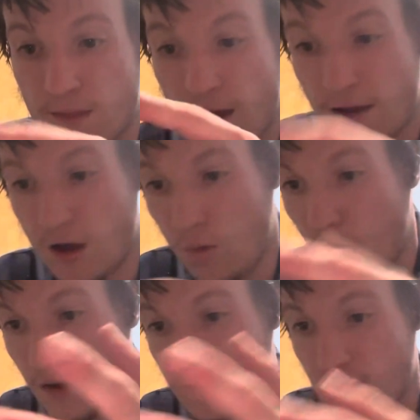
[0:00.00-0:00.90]
I got
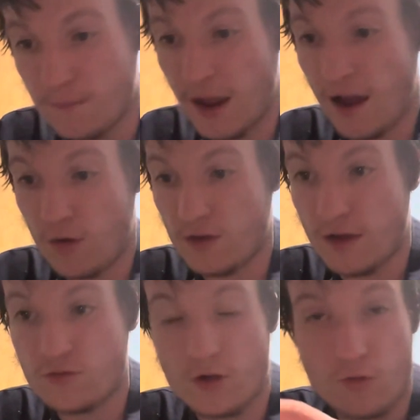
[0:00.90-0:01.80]
one of them out
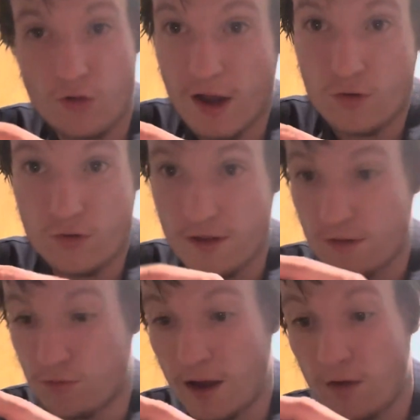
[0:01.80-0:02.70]
after I rattled it
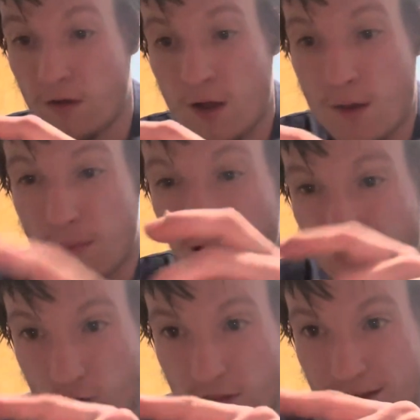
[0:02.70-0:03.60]
around, but I
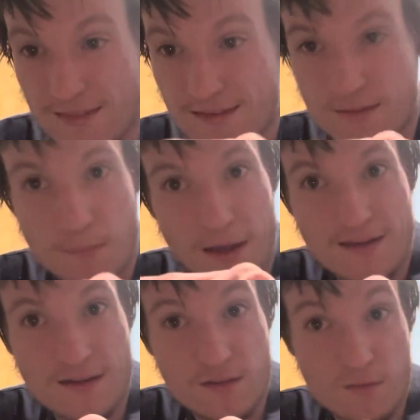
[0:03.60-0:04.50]
don't think this
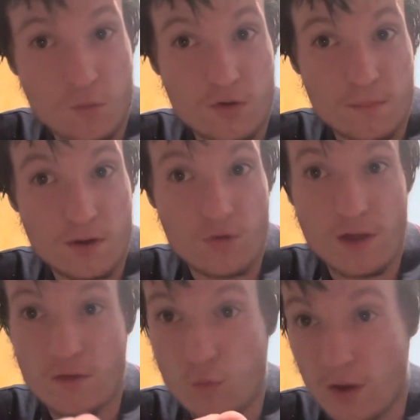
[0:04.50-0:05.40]
mechanism was built
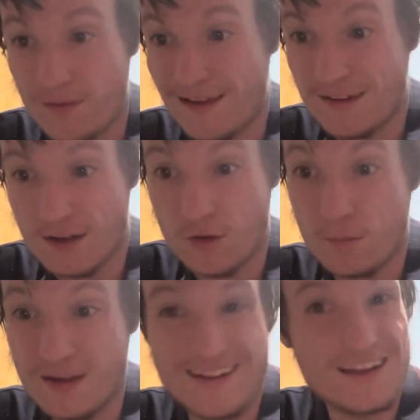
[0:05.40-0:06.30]
as well that it could
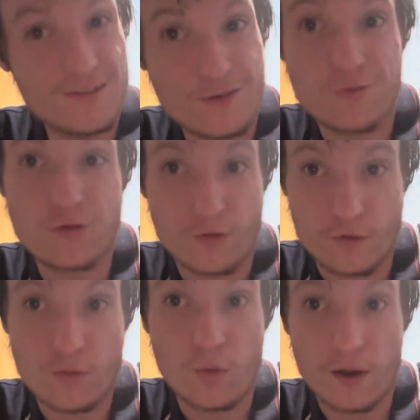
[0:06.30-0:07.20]
be, even for a
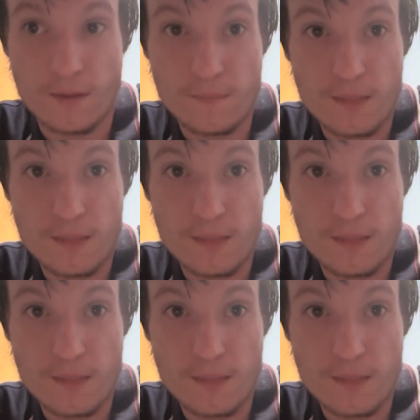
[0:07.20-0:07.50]
toy.